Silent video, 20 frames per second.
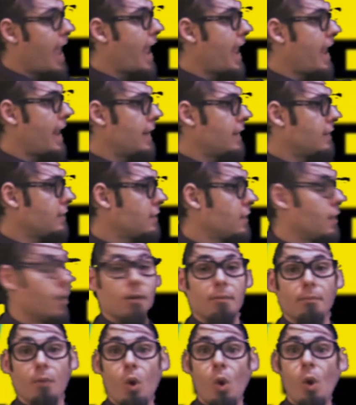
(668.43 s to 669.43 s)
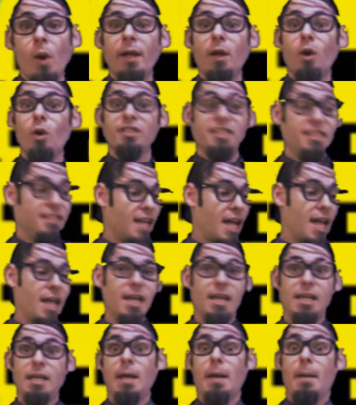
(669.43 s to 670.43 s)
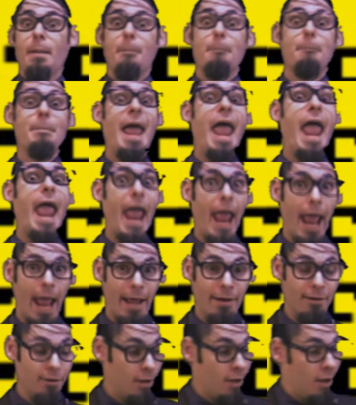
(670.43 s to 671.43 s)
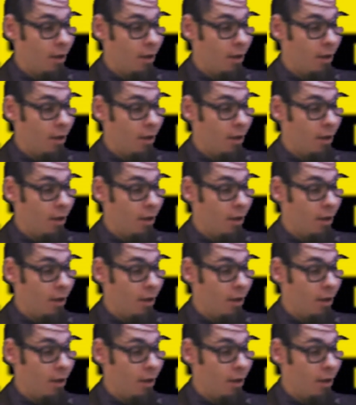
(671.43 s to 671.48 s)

And My Aussie Day, Mad.